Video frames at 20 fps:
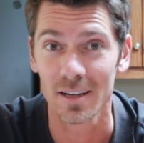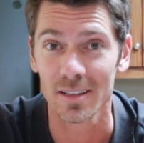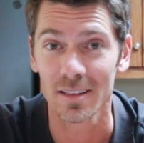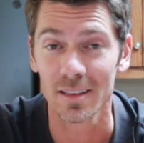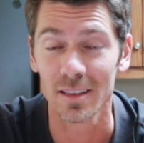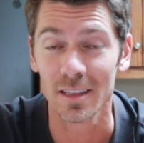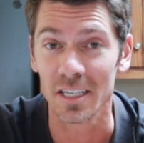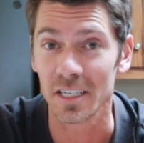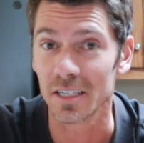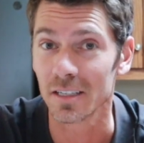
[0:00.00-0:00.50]

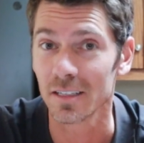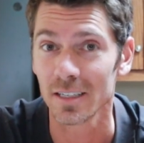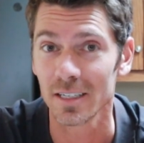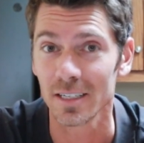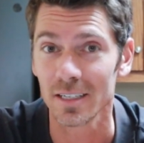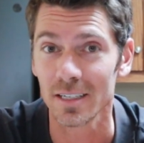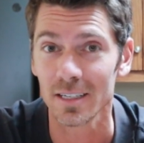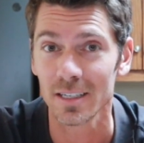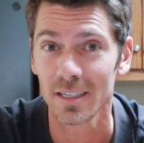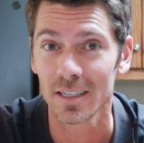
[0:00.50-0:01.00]

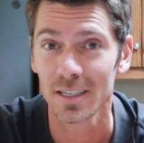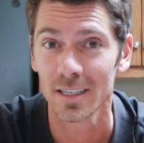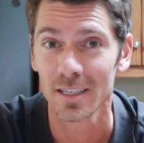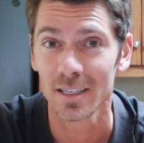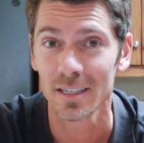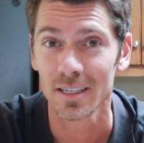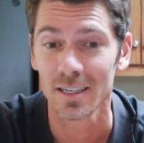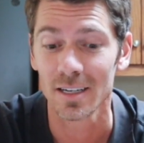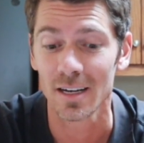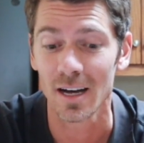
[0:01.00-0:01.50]
legally
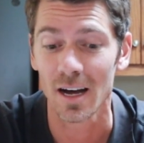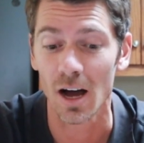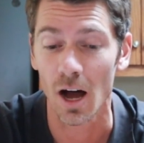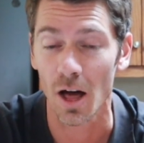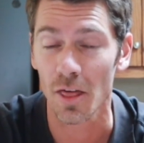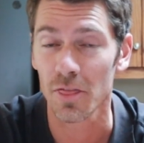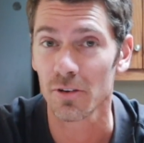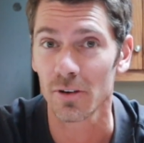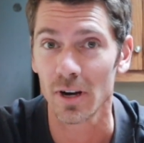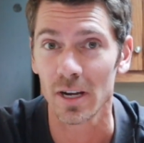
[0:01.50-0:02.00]

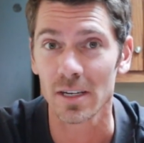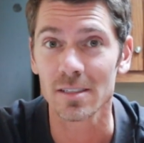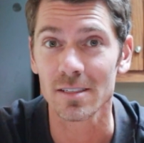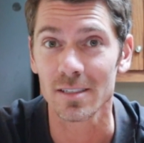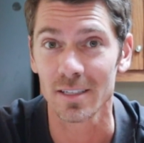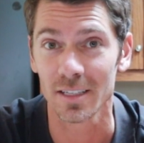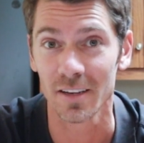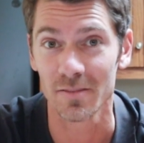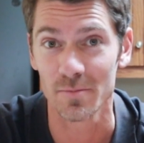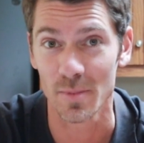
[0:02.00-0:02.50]

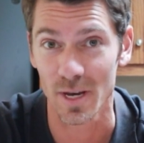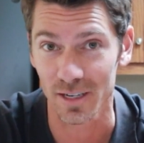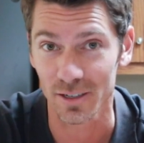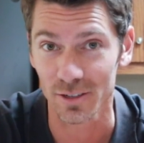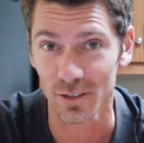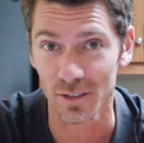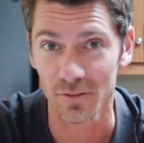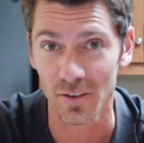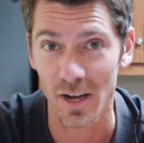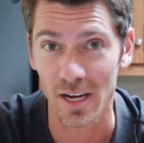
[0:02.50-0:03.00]
authorized to give
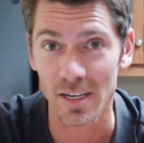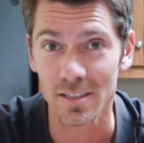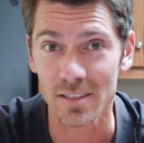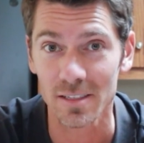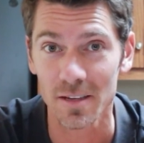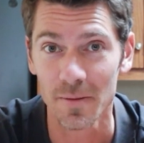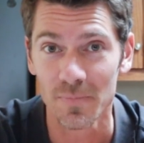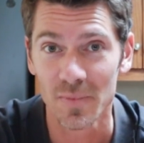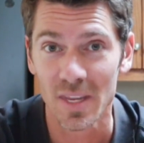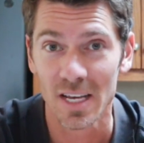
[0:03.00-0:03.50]
medical
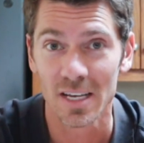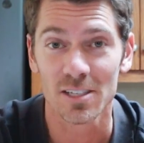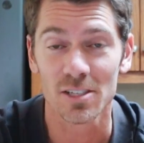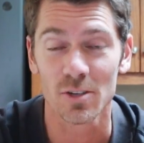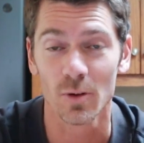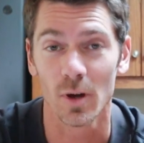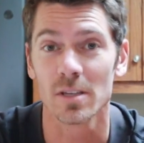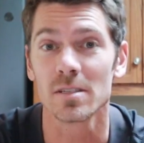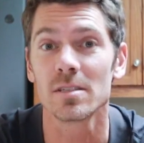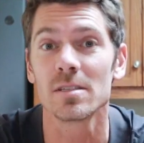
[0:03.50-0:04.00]
advice.
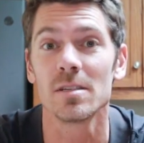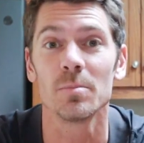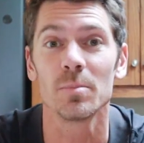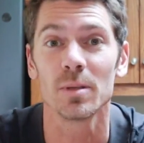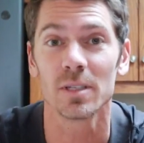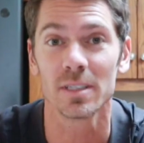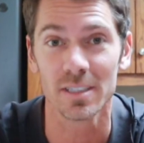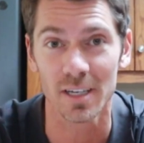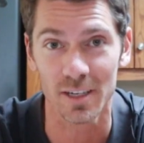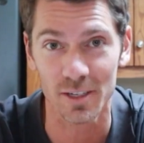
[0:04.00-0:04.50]
So I'll
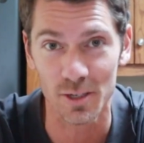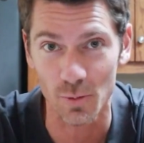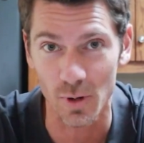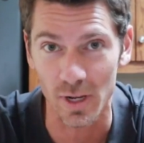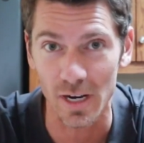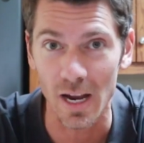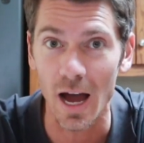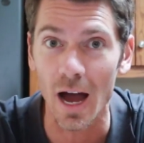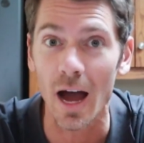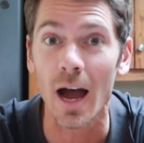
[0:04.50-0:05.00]
simply tell you
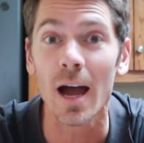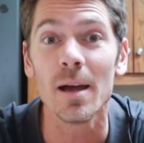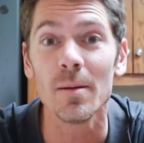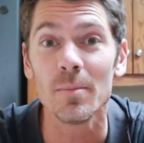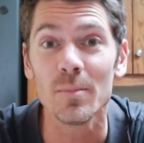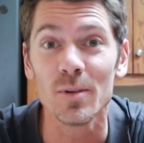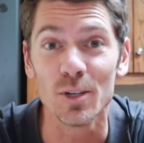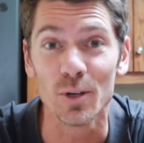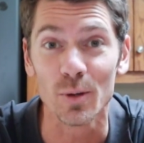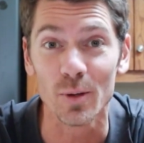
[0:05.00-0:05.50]
what
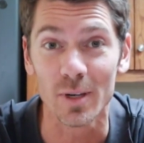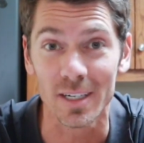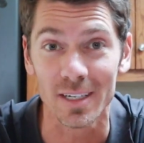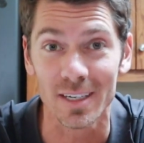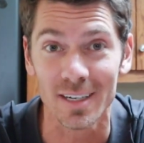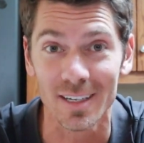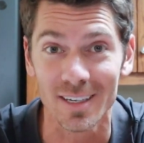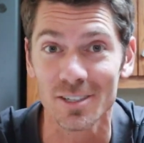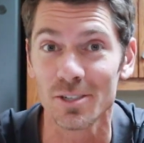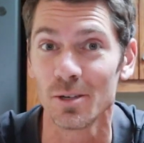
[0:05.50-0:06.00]
I'm
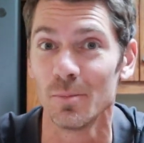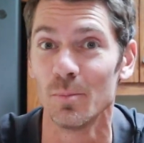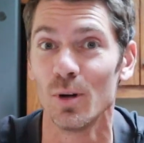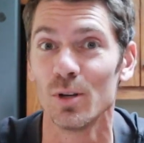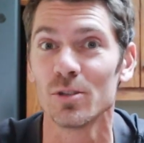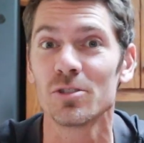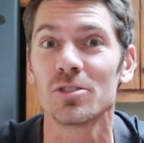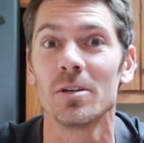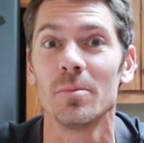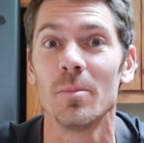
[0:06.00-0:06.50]
doing to
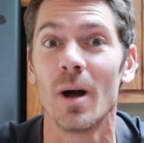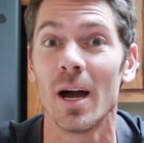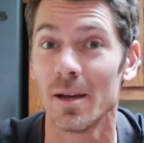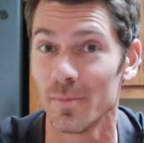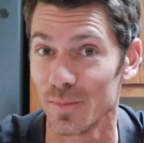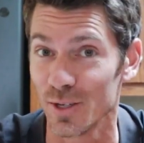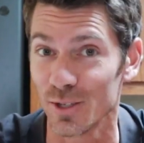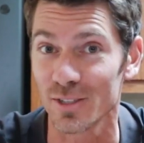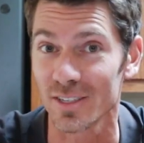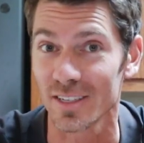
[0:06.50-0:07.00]
bolster my
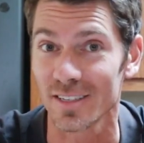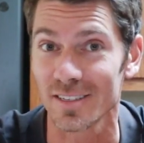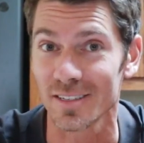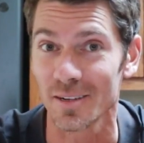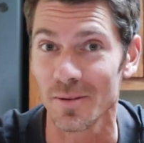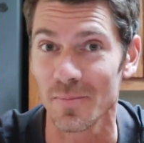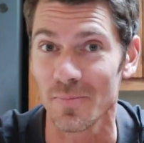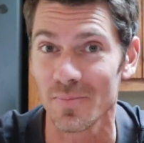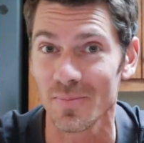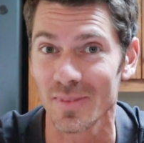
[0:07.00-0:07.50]
immune
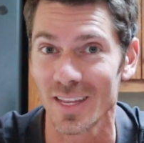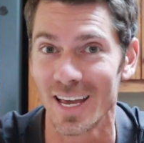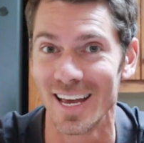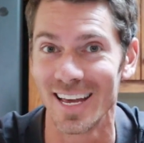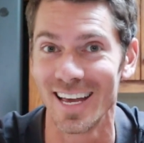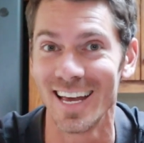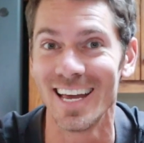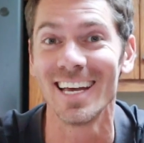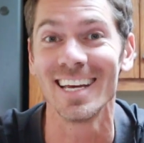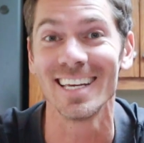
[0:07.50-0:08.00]
system.
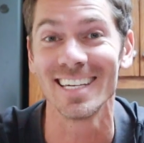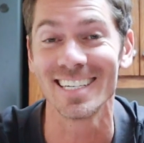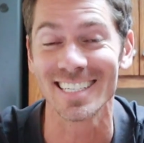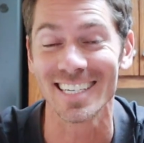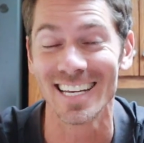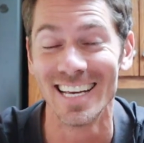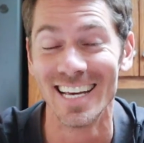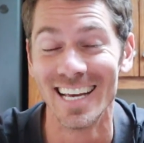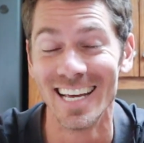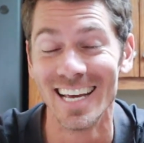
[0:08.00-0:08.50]

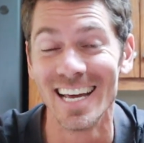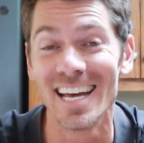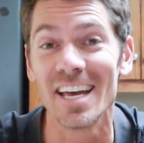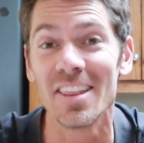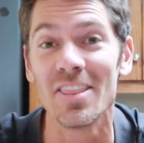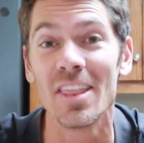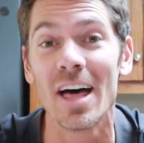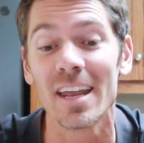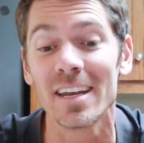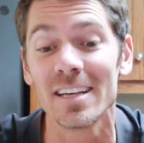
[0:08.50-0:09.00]
and
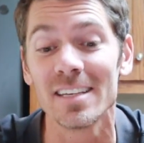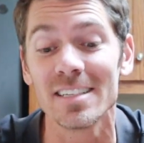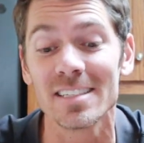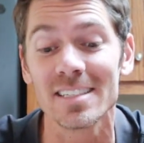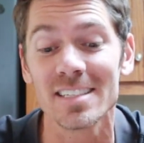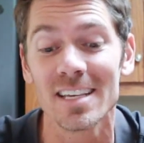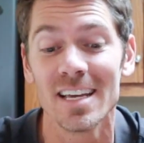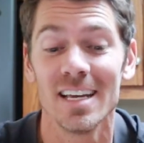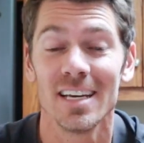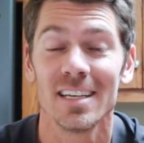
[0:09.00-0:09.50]
that
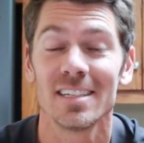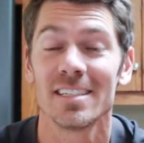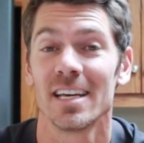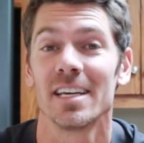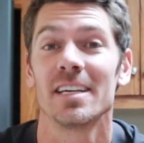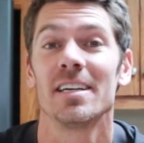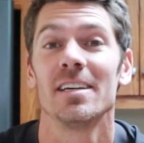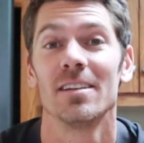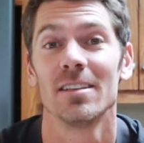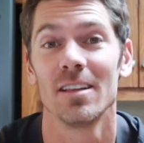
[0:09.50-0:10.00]
is
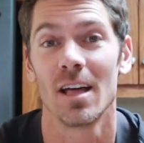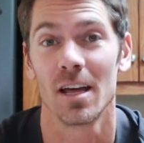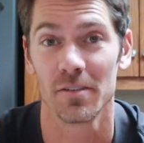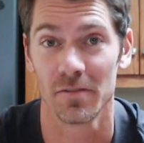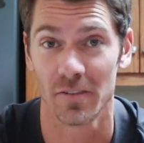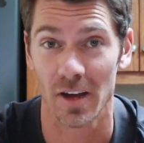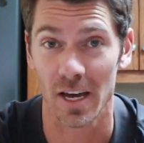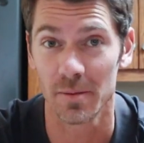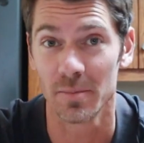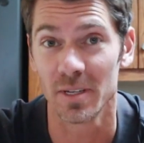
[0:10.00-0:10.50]
taking a lot
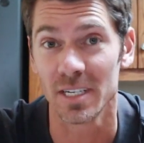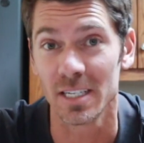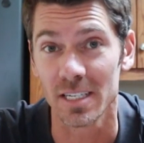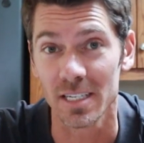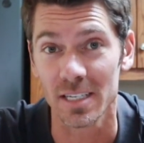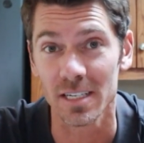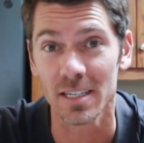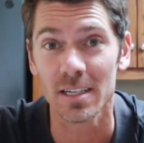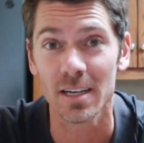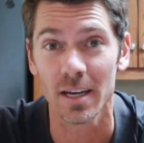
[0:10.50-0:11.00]
of vitamin
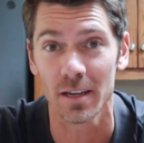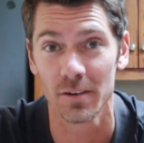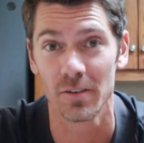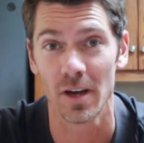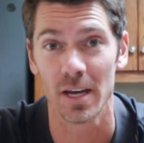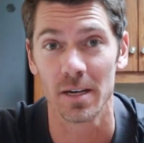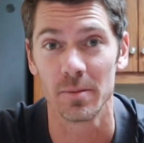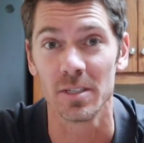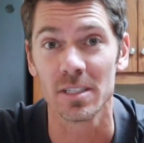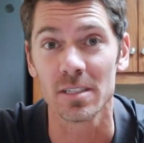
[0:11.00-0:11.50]
D and
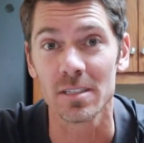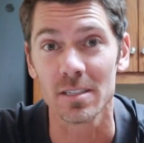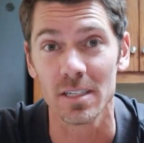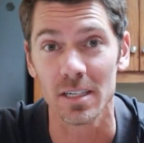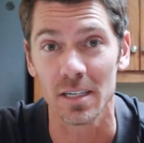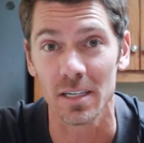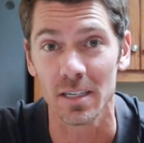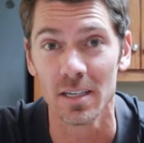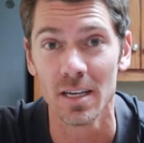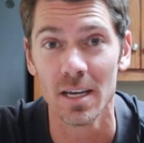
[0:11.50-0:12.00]
vitamin
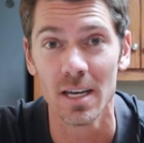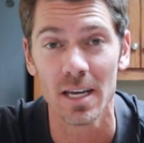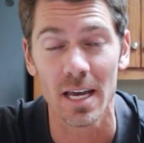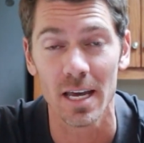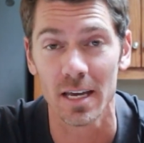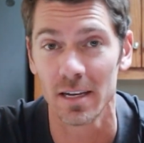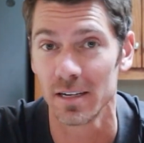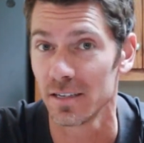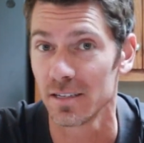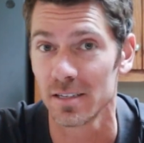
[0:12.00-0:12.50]
C
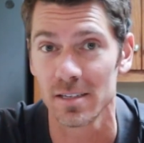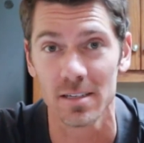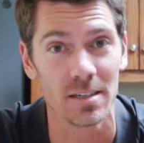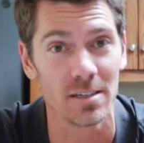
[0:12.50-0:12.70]
and